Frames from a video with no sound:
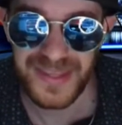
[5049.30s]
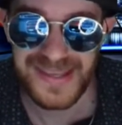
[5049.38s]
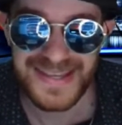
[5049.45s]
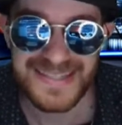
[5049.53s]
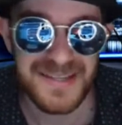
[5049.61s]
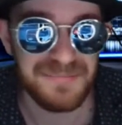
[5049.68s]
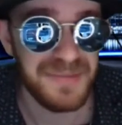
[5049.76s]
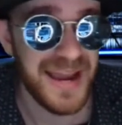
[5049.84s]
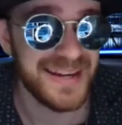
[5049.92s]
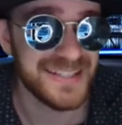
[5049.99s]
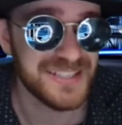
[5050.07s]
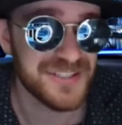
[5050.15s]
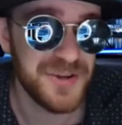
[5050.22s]
is at
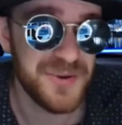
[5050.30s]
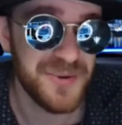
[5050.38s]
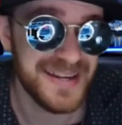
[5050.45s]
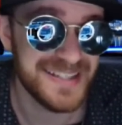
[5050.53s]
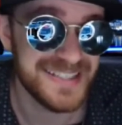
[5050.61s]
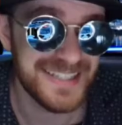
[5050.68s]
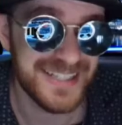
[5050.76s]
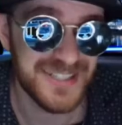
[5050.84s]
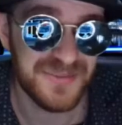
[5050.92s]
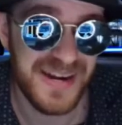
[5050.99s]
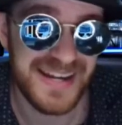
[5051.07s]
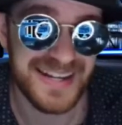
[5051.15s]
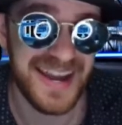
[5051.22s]
minus 286
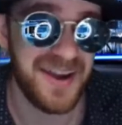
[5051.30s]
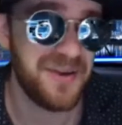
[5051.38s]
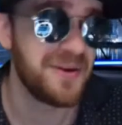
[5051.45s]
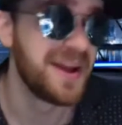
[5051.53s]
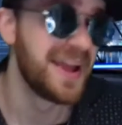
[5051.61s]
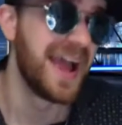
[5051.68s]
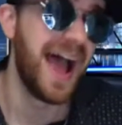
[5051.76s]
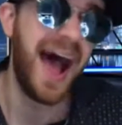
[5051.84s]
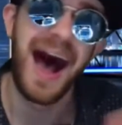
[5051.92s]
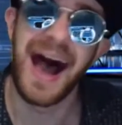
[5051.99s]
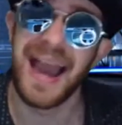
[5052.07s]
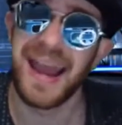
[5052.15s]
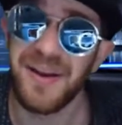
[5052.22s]
right now.
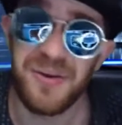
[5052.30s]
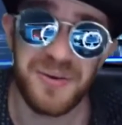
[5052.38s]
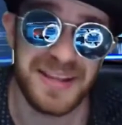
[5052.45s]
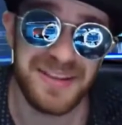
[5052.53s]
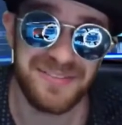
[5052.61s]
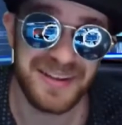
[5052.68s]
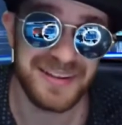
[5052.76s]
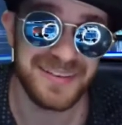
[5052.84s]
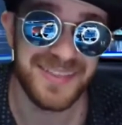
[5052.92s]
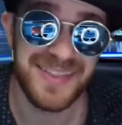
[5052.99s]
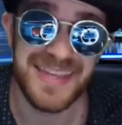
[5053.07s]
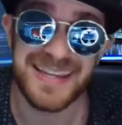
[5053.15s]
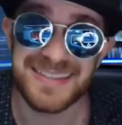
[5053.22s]
I don't even
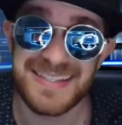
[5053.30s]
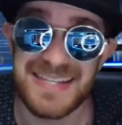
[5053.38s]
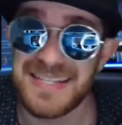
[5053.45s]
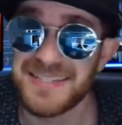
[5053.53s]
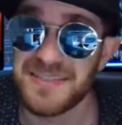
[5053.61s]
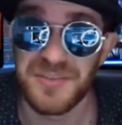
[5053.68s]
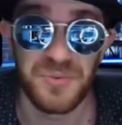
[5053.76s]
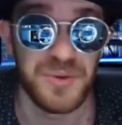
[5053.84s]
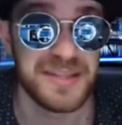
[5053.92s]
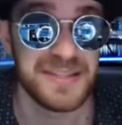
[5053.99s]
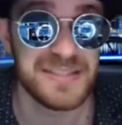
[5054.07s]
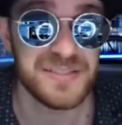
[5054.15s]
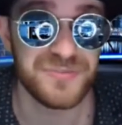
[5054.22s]
think that he's going to win
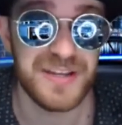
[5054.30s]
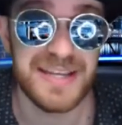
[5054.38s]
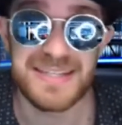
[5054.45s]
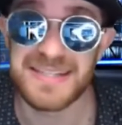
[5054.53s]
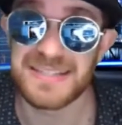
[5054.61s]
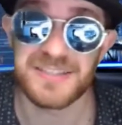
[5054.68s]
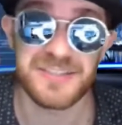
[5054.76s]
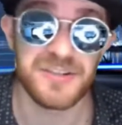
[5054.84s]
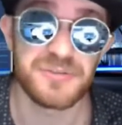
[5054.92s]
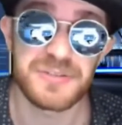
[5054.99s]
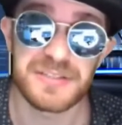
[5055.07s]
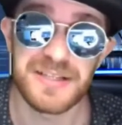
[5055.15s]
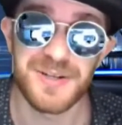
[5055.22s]
this fight. It's so
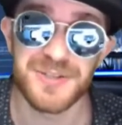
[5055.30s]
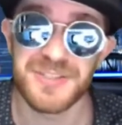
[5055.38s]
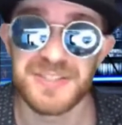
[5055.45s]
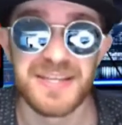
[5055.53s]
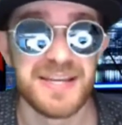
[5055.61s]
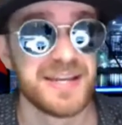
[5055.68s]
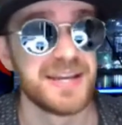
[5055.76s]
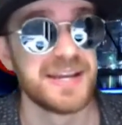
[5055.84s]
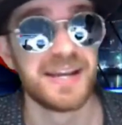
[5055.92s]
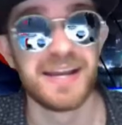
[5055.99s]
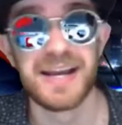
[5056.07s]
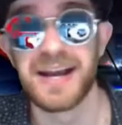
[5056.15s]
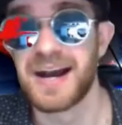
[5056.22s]
close.
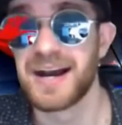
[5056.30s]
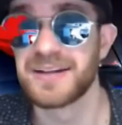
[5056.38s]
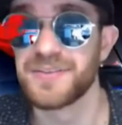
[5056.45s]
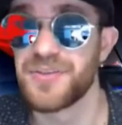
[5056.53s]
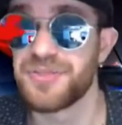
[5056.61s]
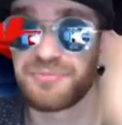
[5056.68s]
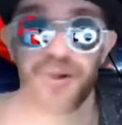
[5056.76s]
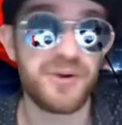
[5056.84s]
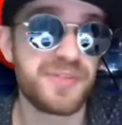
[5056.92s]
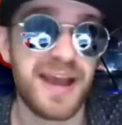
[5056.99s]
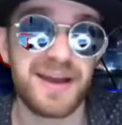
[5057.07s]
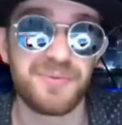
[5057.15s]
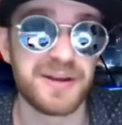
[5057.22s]
Throw
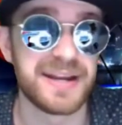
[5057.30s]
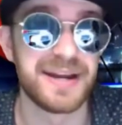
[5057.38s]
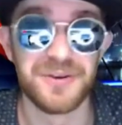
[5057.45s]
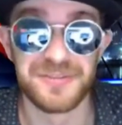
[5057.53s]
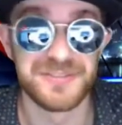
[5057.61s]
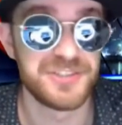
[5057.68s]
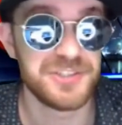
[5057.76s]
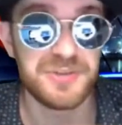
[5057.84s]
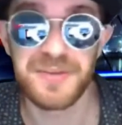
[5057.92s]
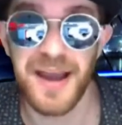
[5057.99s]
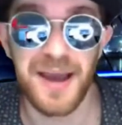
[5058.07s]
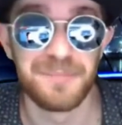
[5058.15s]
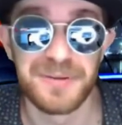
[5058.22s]
that one out. Do
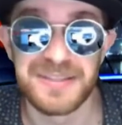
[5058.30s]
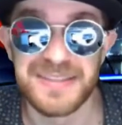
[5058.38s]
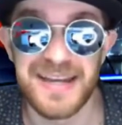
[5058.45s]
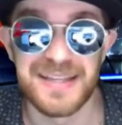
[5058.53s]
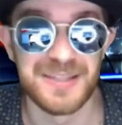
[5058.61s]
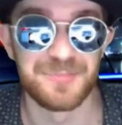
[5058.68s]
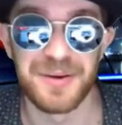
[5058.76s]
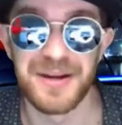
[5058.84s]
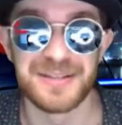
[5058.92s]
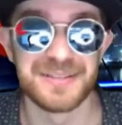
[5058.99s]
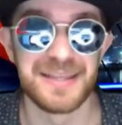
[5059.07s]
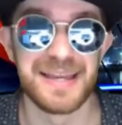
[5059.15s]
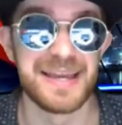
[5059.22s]
not put that in the
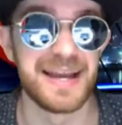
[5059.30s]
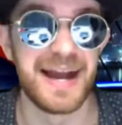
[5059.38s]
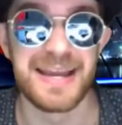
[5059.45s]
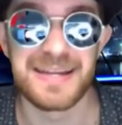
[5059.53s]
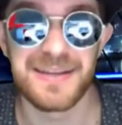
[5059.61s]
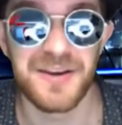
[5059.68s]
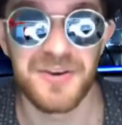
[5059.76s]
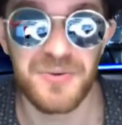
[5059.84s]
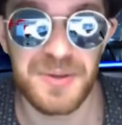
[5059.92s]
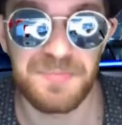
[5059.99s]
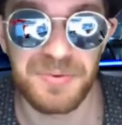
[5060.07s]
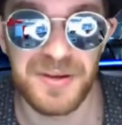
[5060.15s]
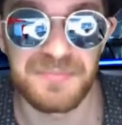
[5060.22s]
parlay. I know we
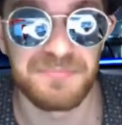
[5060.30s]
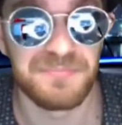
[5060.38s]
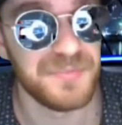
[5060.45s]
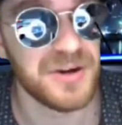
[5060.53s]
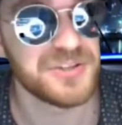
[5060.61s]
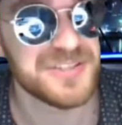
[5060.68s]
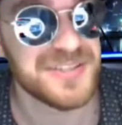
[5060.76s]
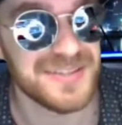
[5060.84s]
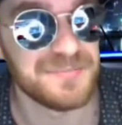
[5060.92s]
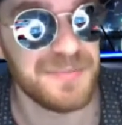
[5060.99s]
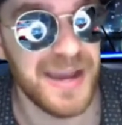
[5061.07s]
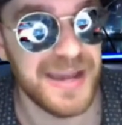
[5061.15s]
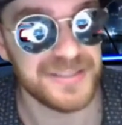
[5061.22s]
put most of the
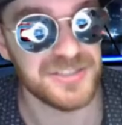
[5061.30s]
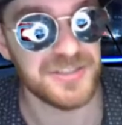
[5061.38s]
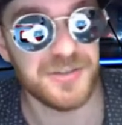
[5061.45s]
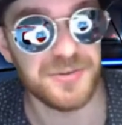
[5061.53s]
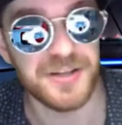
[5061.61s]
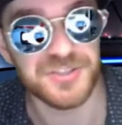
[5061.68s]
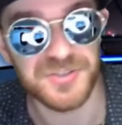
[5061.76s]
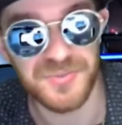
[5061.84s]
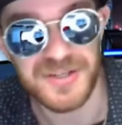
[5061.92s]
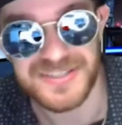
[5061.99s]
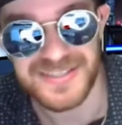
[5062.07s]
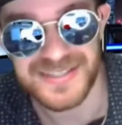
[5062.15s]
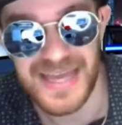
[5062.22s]
minus 200
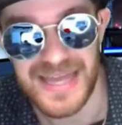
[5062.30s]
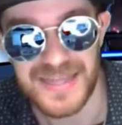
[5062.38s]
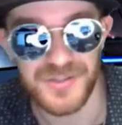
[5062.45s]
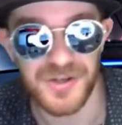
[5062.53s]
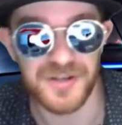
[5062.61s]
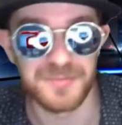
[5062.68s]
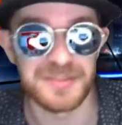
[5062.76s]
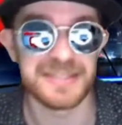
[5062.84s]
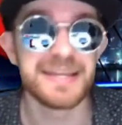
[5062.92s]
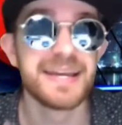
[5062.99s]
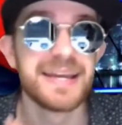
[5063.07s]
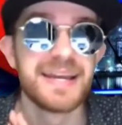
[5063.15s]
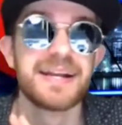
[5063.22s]
ones together
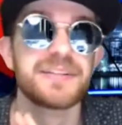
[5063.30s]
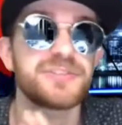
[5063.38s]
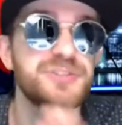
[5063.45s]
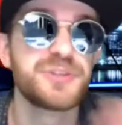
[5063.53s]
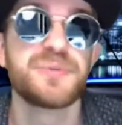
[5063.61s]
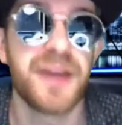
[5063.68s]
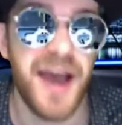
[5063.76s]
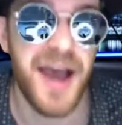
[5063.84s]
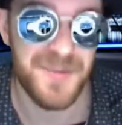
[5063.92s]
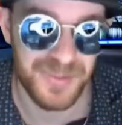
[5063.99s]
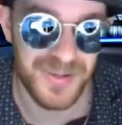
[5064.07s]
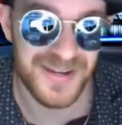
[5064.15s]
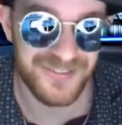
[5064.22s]
normally. Do
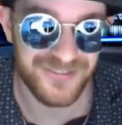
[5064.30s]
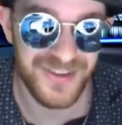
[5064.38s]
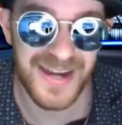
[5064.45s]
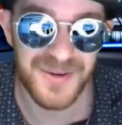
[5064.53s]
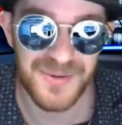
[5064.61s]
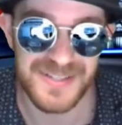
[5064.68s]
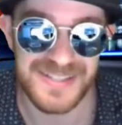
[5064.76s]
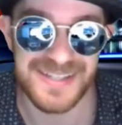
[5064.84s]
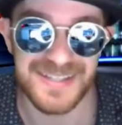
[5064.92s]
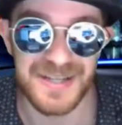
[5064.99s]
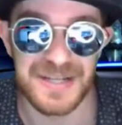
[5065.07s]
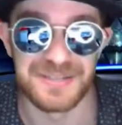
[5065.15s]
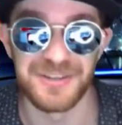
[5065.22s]
not put
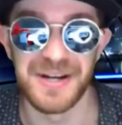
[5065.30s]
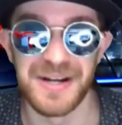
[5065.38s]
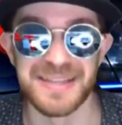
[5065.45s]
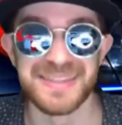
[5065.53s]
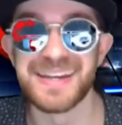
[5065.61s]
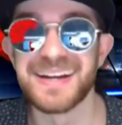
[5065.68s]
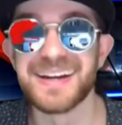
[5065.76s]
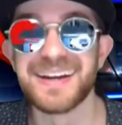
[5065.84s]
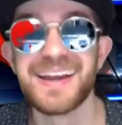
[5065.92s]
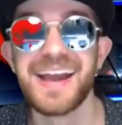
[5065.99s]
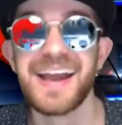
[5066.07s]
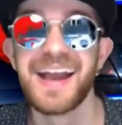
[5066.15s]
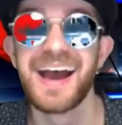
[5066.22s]
Fakhretdinov on there.
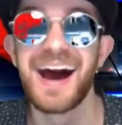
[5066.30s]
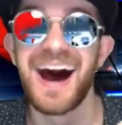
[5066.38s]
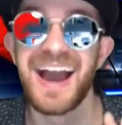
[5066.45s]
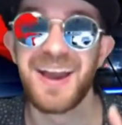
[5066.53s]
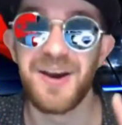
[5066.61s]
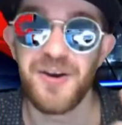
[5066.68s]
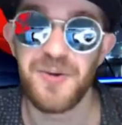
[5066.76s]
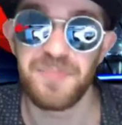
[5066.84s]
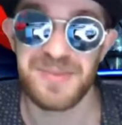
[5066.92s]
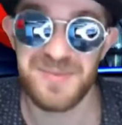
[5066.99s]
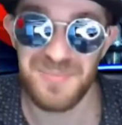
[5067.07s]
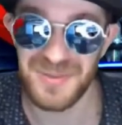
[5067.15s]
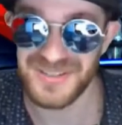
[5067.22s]
I hope
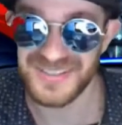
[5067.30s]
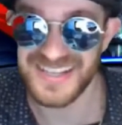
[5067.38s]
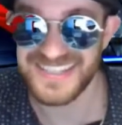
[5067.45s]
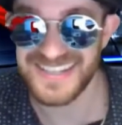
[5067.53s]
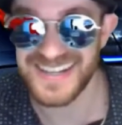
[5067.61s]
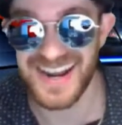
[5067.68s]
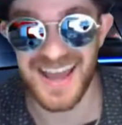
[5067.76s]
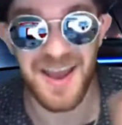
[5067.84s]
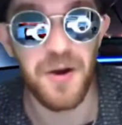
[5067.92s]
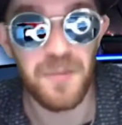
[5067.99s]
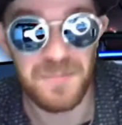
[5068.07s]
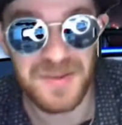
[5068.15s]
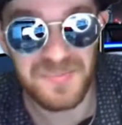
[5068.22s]
people are listening, and I
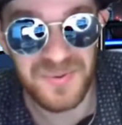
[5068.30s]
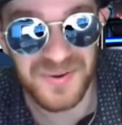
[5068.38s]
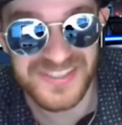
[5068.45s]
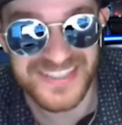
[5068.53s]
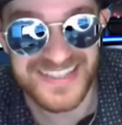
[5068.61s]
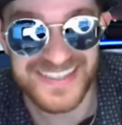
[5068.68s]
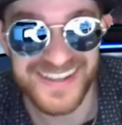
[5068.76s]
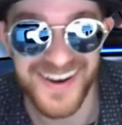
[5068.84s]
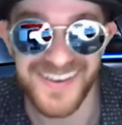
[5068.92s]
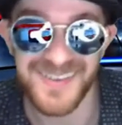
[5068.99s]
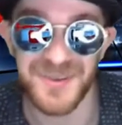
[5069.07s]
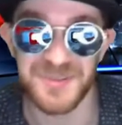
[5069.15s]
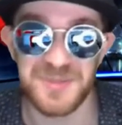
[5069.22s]
hope people see the
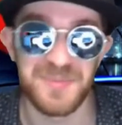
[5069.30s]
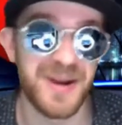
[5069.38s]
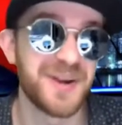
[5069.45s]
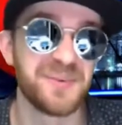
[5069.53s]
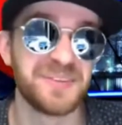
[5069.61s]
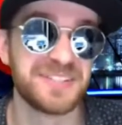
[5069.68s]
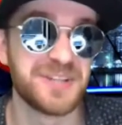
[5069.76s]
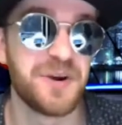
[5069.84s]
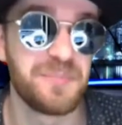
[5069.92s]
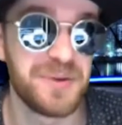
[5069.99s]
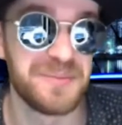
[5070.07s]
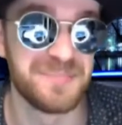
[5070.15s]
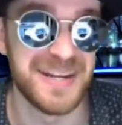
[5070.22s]
article tomorrow and don't
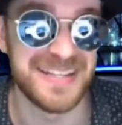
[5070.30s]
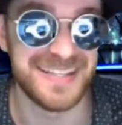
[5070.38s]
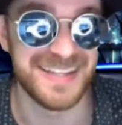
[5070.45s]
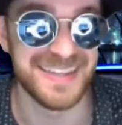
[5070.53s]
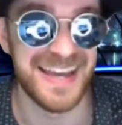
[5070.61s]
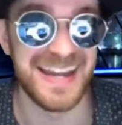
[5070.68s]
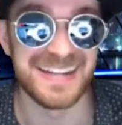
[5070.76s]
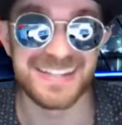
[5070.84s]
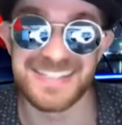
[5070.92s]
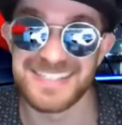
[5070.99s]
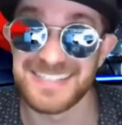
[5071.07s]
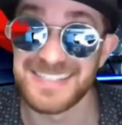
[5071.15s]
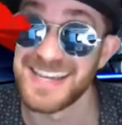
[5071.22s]
put money on that,
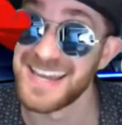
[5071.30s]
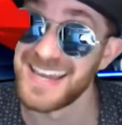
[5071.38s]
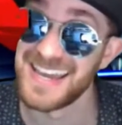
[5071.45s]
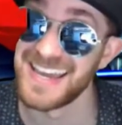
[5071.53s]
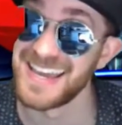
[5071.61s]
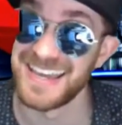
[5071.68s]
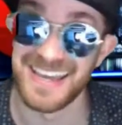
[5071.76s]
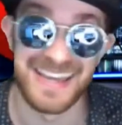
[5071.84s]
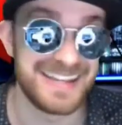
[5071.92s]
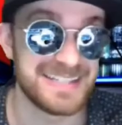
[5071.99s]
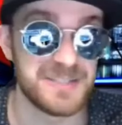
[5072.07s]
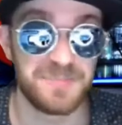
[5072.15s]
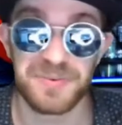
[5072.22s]
because
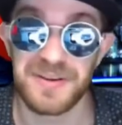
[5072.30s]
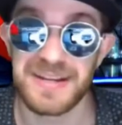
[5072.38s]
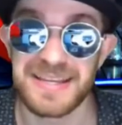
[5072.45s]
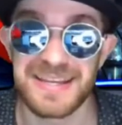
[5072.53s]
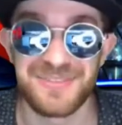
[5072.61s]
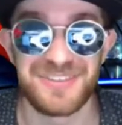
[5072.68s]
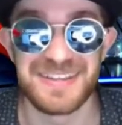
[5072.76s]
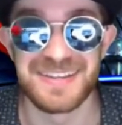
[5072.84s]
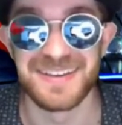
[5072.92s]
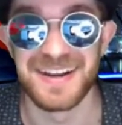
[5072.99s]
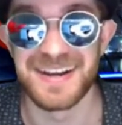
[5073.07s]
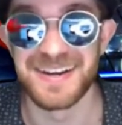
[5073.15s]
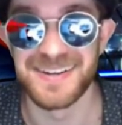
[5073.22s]
it's pretty iffy,
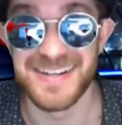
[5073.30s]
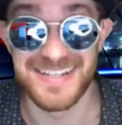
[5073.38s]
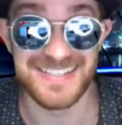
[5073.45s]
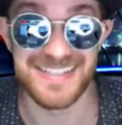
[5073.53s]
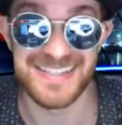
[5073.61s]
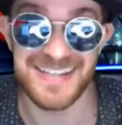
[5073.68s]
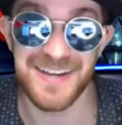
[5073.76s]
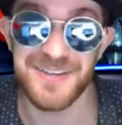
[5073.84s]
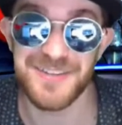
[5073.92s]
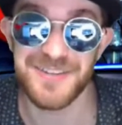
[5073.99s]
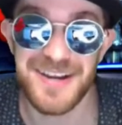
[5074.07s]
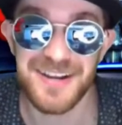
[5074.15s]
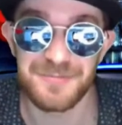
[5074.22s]
honestly. The
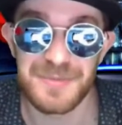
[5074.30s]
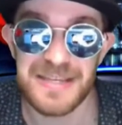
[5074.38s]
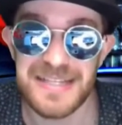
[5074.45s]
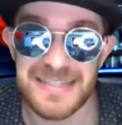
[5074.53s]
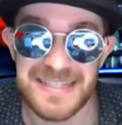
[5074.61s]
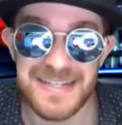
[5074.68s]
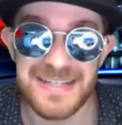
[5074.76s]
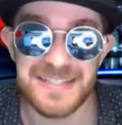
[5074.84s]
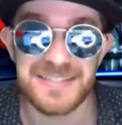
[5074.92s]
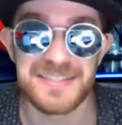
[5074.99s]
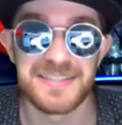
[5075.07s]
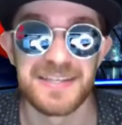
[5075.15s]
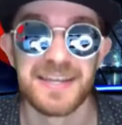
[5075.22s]
underdog of
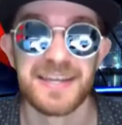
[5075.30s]
Michailidis